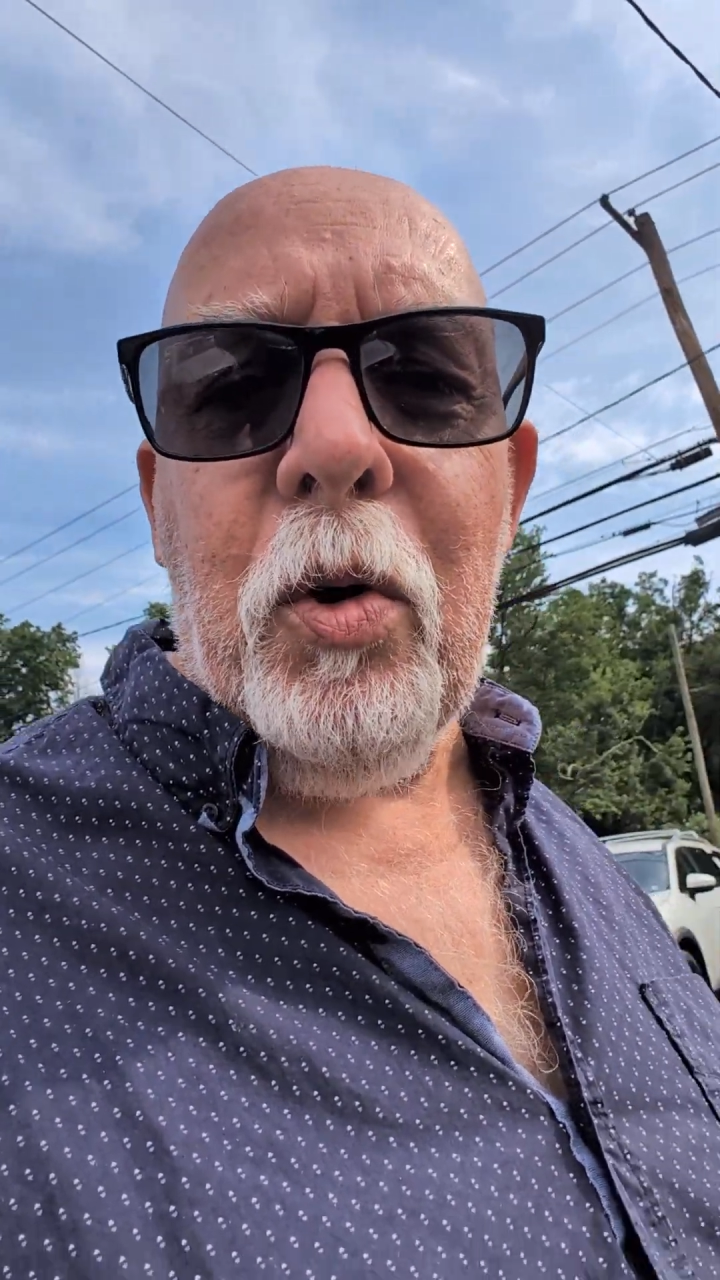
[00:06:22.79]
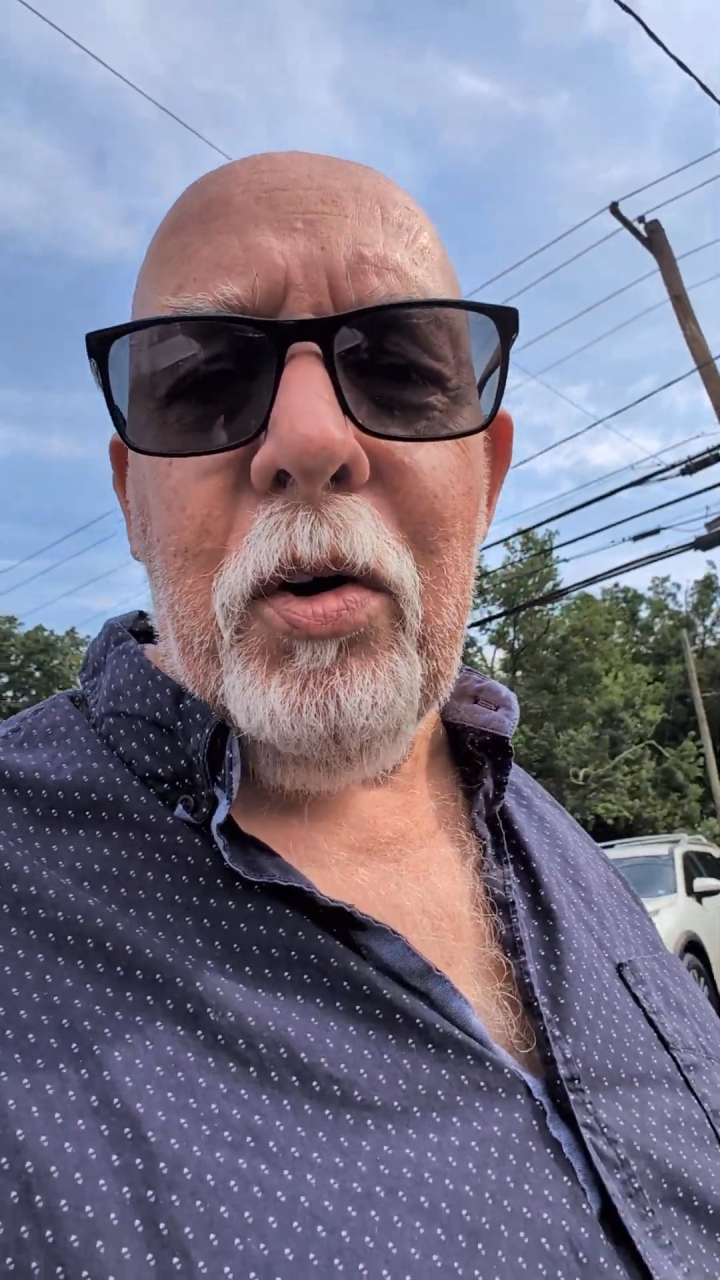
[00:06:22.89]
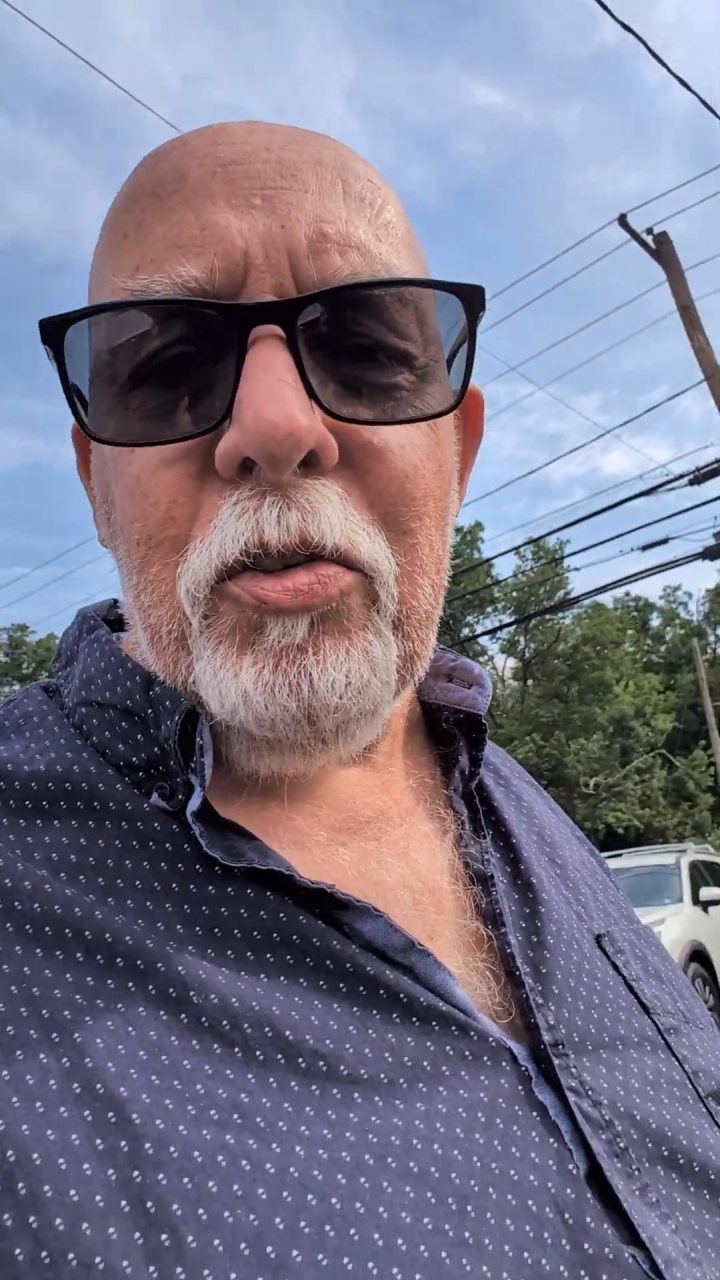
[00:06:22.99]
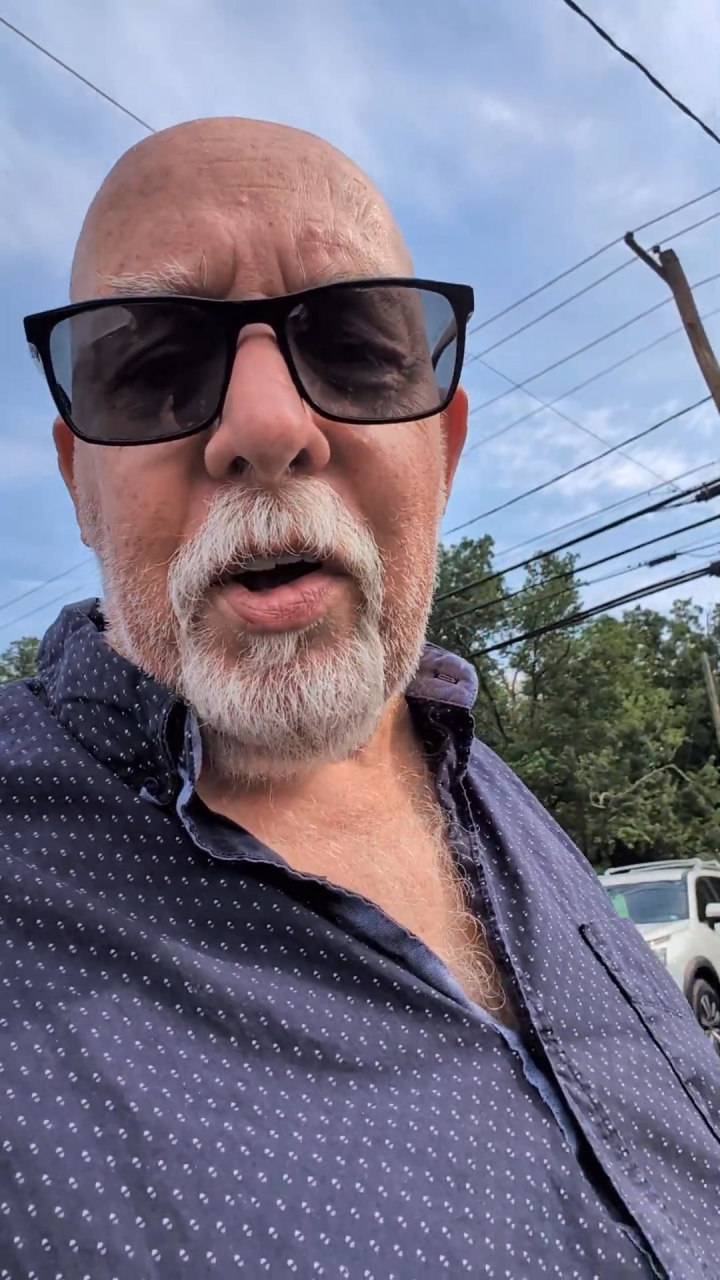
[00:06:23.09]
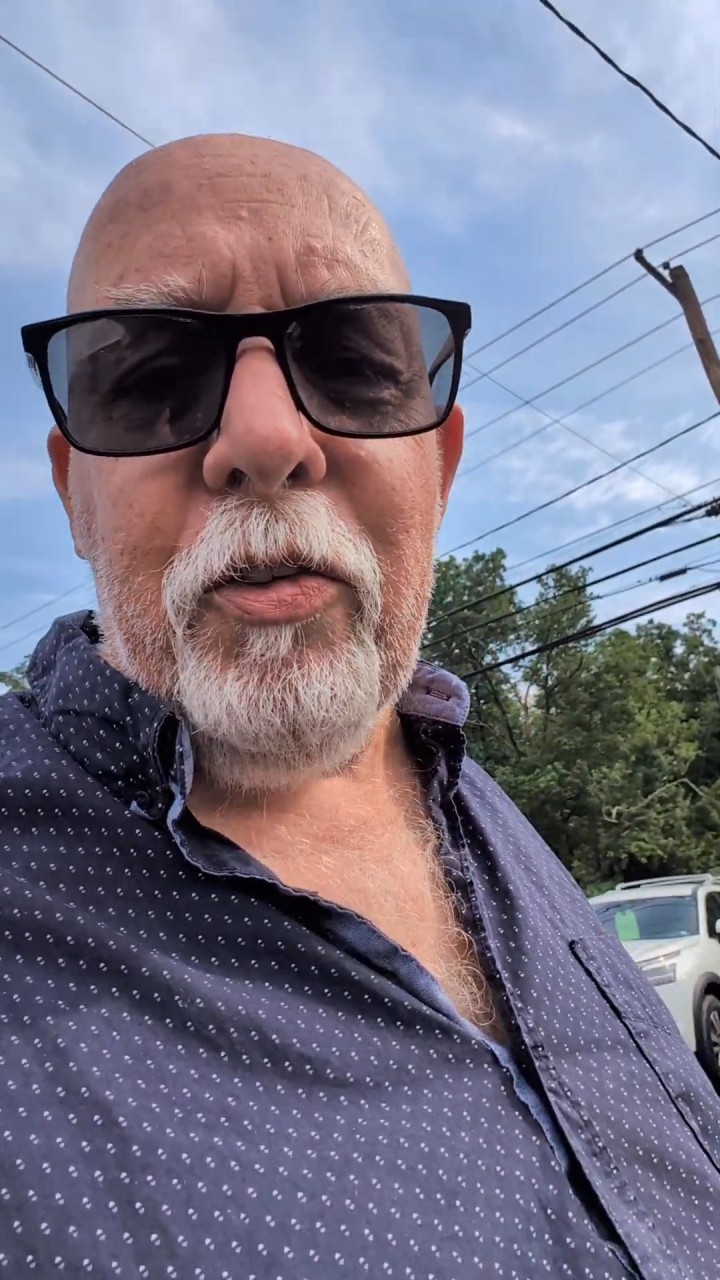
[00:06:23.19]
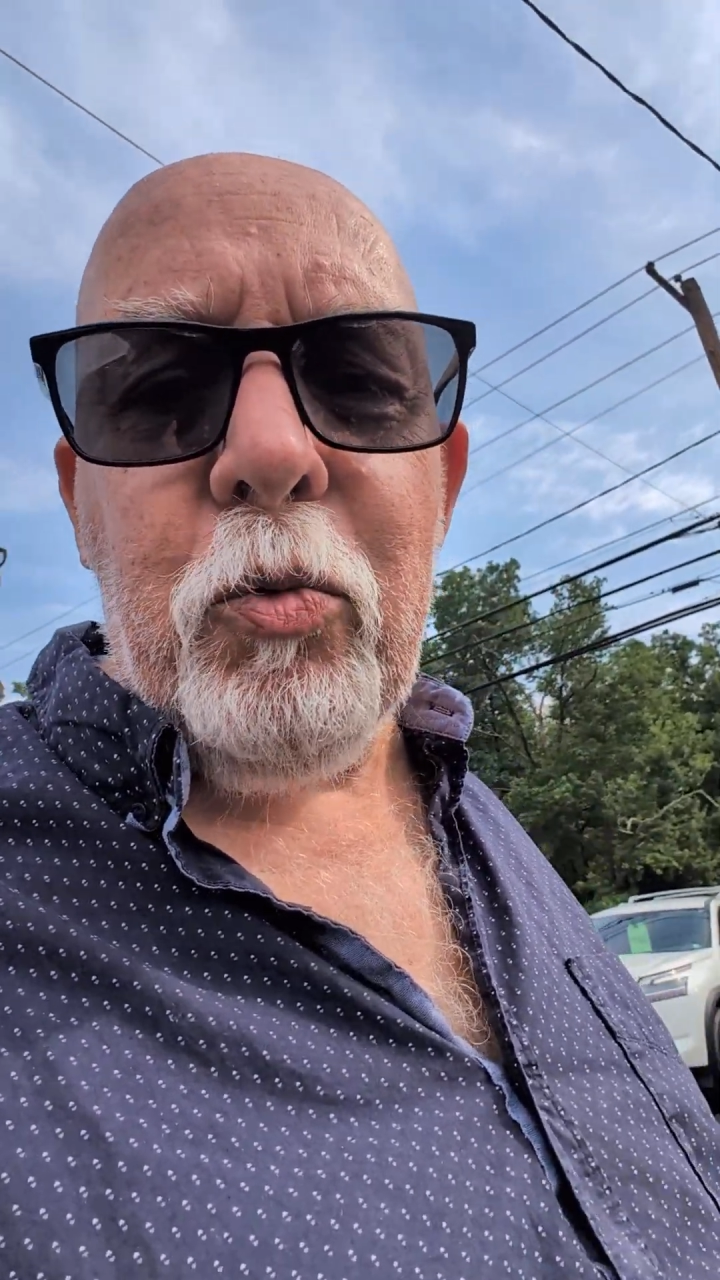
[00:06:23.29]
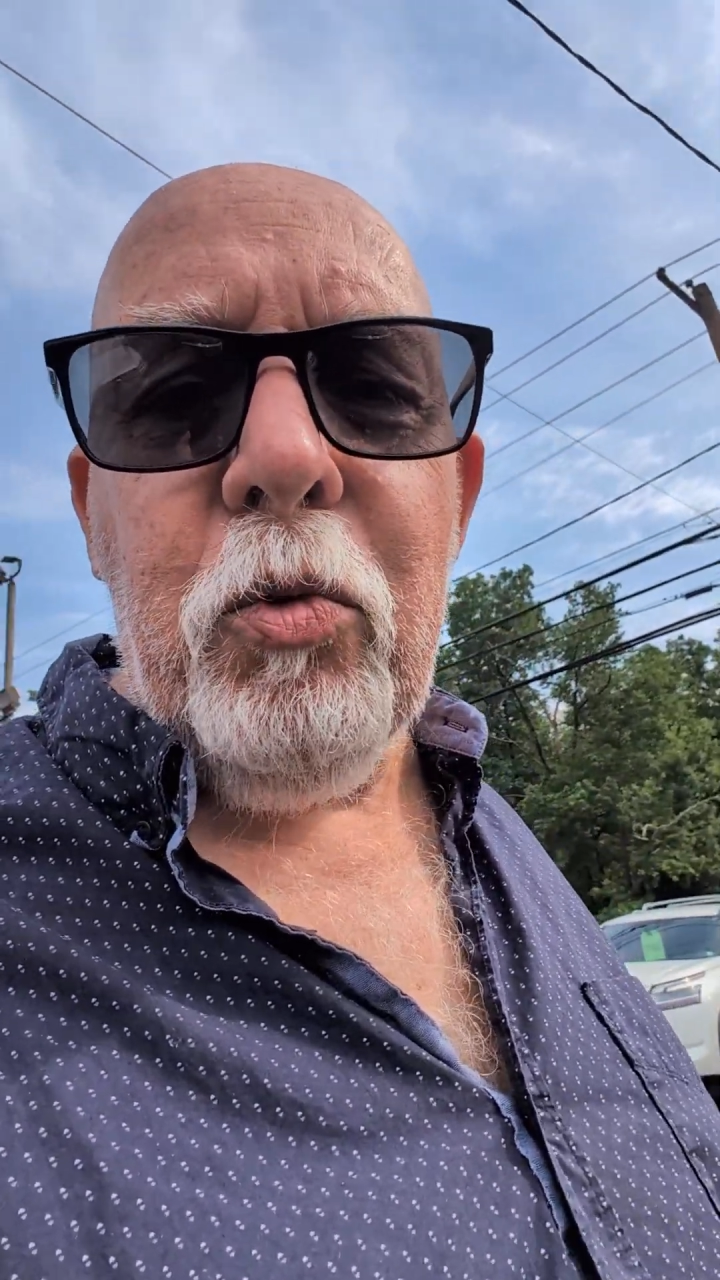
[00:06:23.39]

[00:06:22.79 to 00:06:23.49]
Auto Sales,